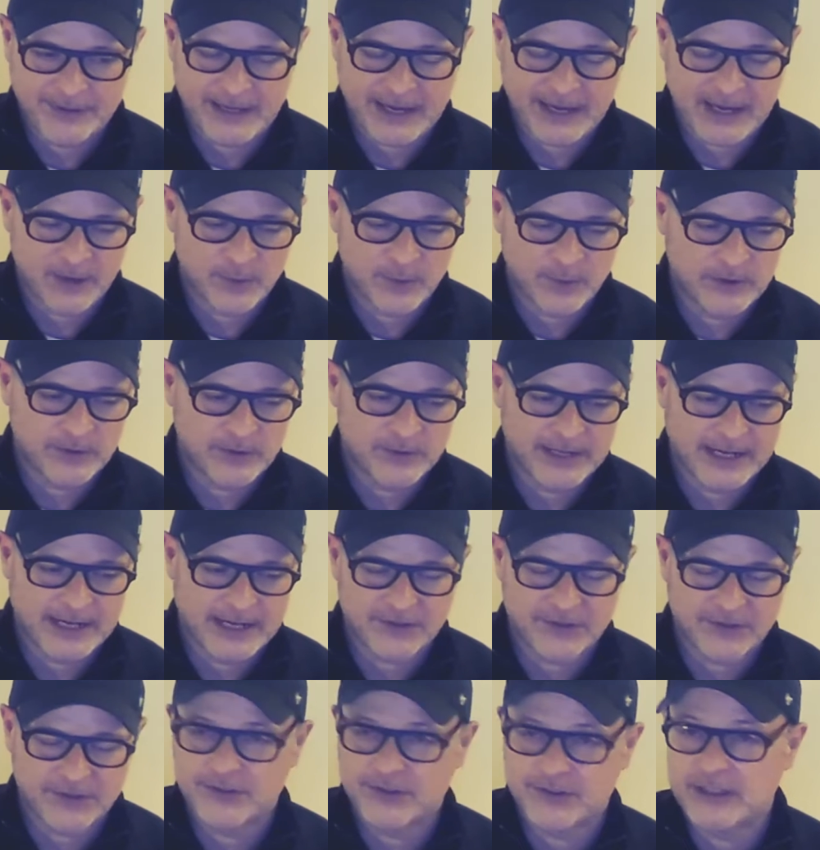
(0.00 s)
How do we do an
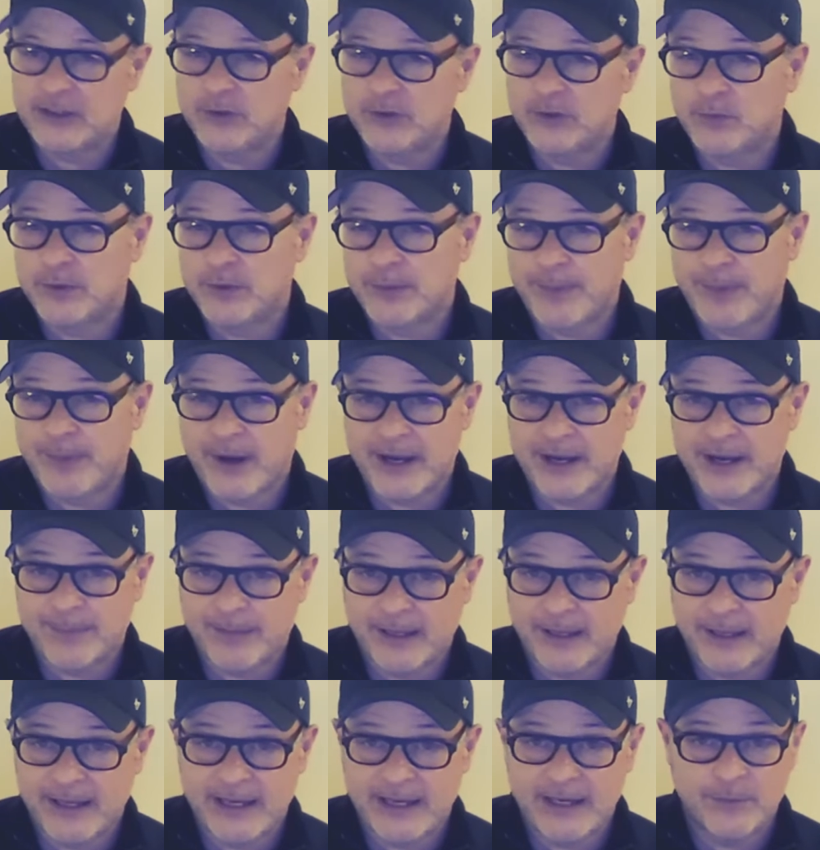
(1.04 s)
action sequence with a
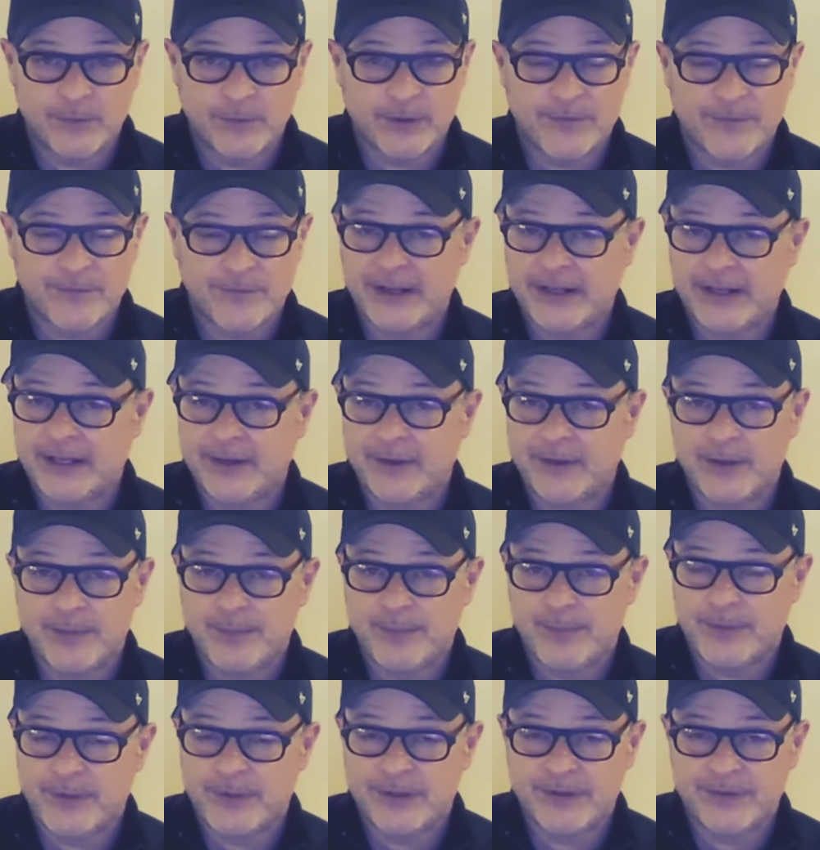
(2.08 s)
biplane? When I found out that
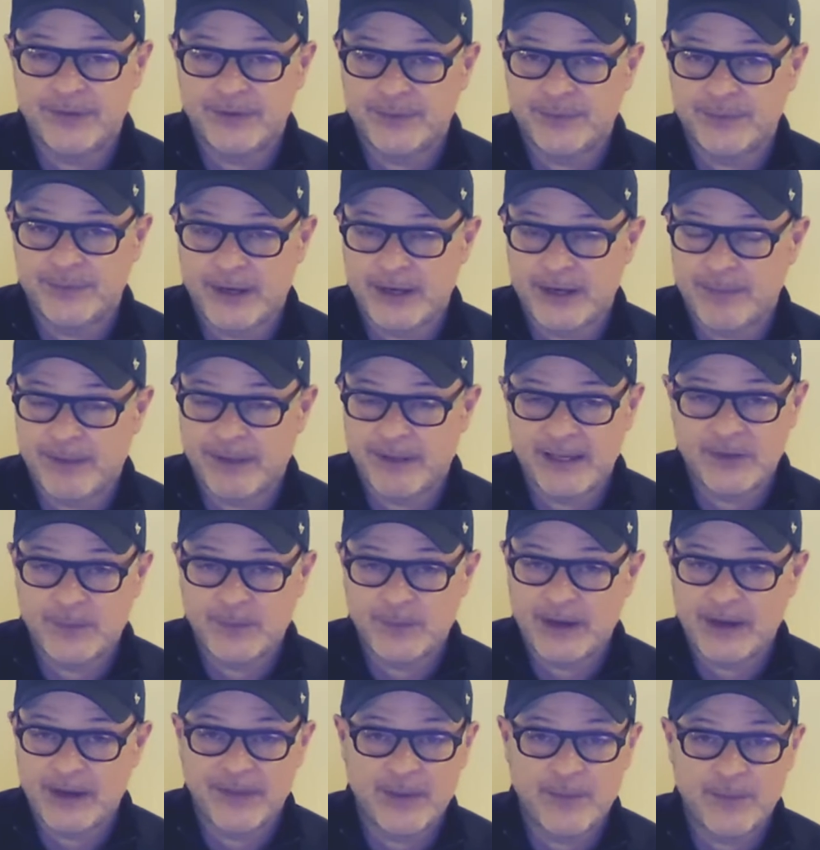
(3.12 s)
the biplanes
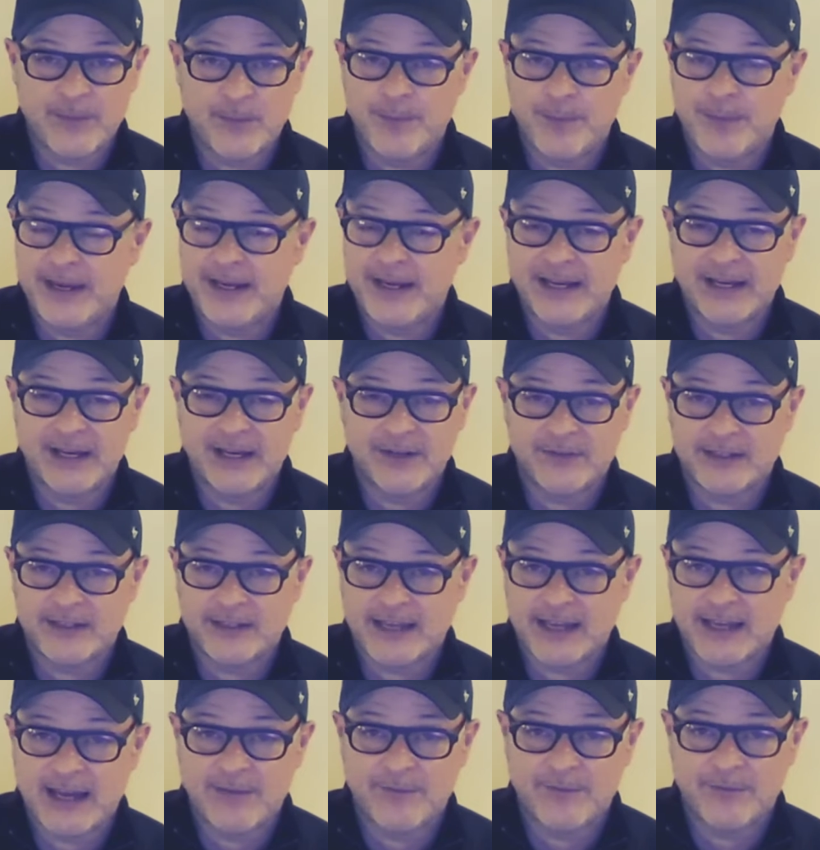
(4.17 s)
back then were made out of
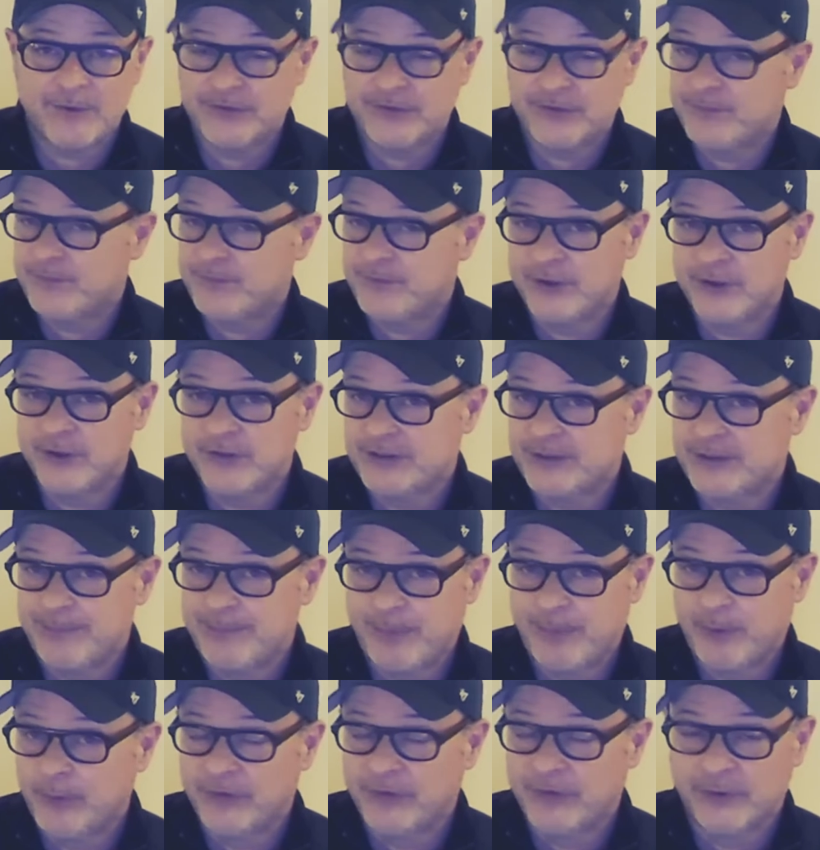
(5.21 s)
canvas and virtually
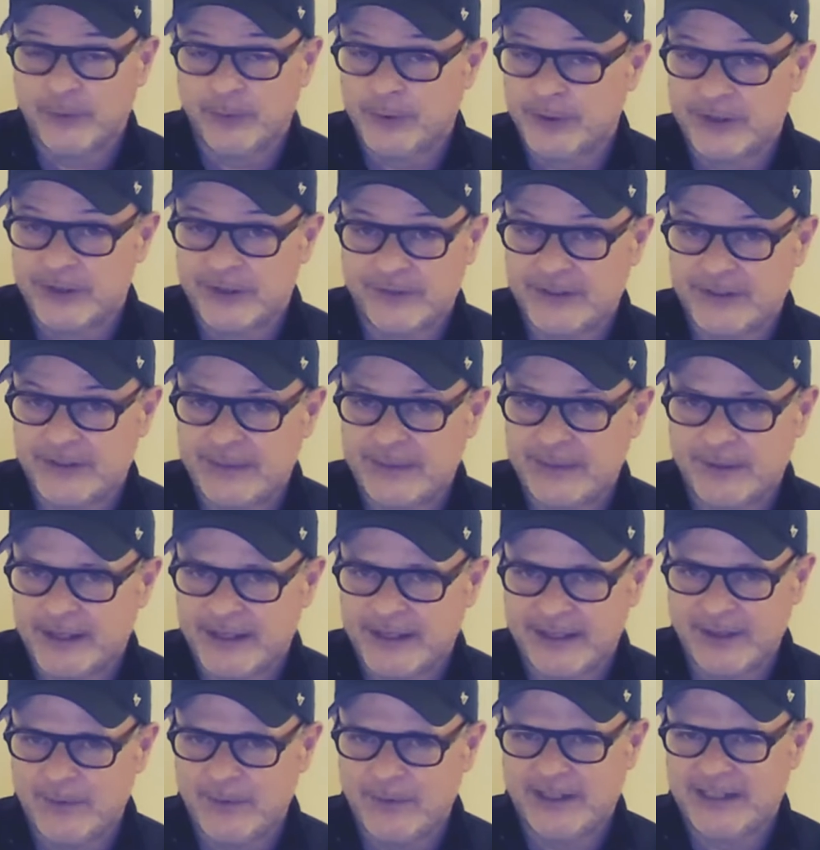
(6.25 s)
balsa wood, it seemed
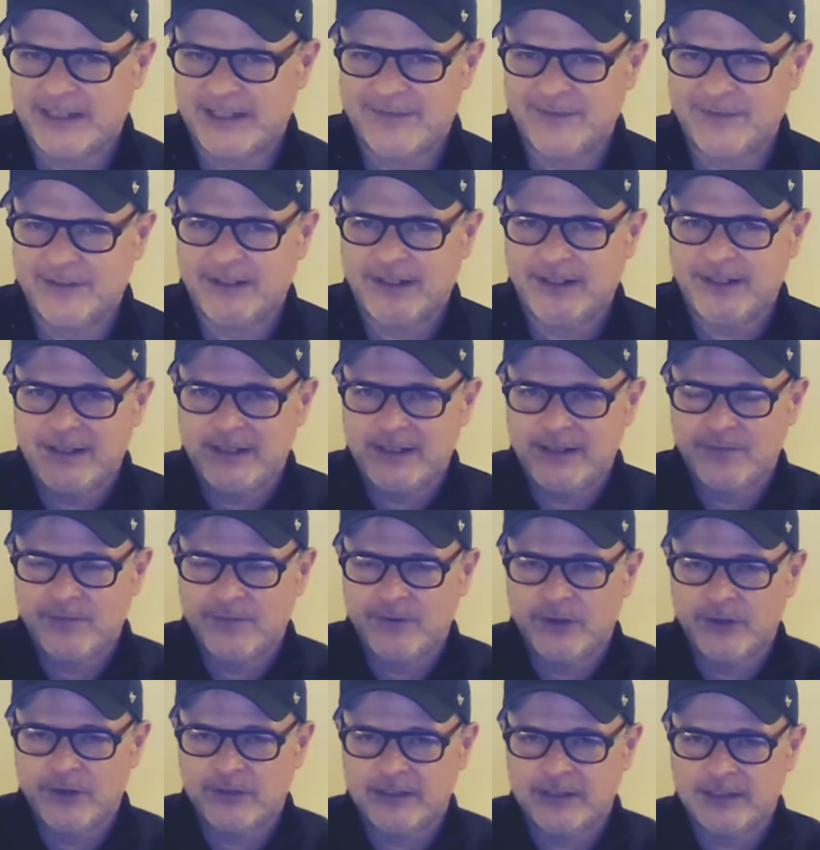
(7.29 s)
like that we could even
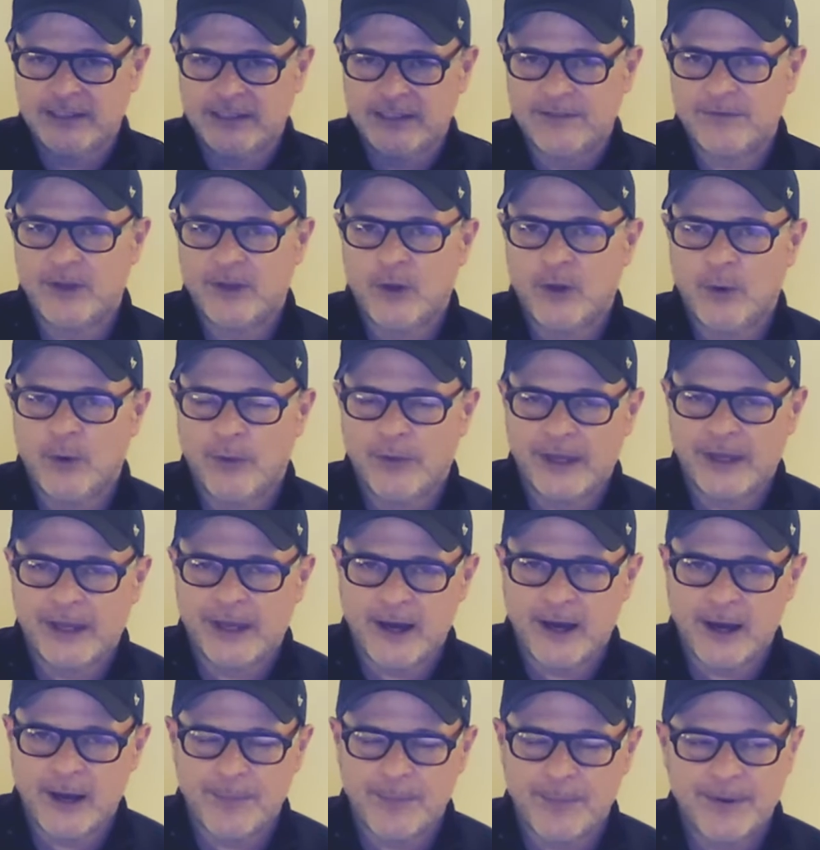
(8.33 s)
virtually lift the whole thing
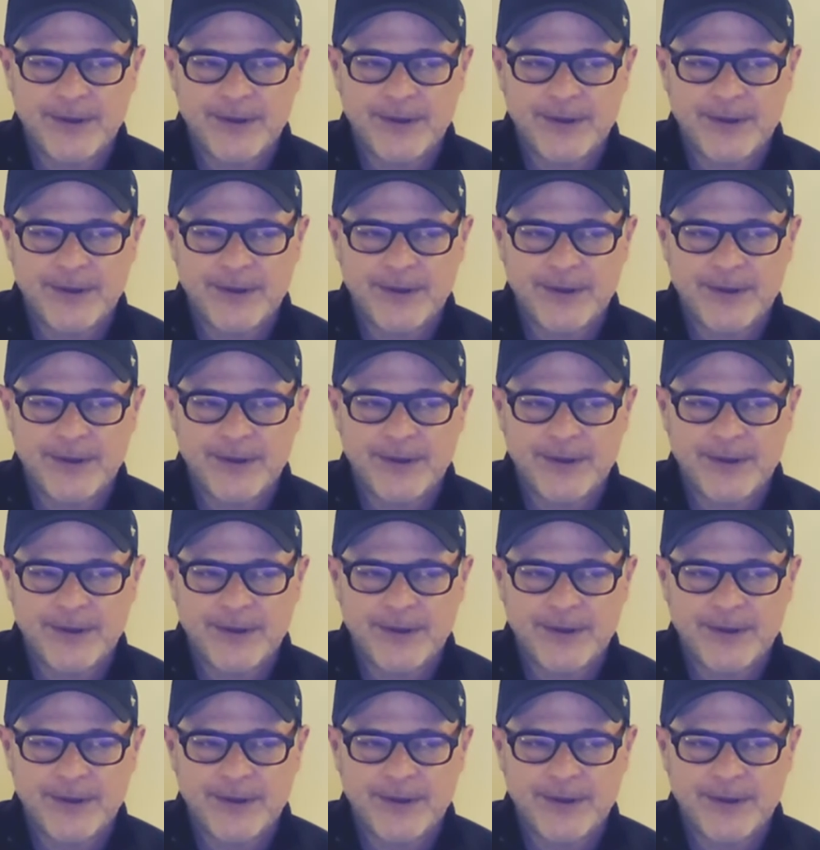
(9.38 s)
up.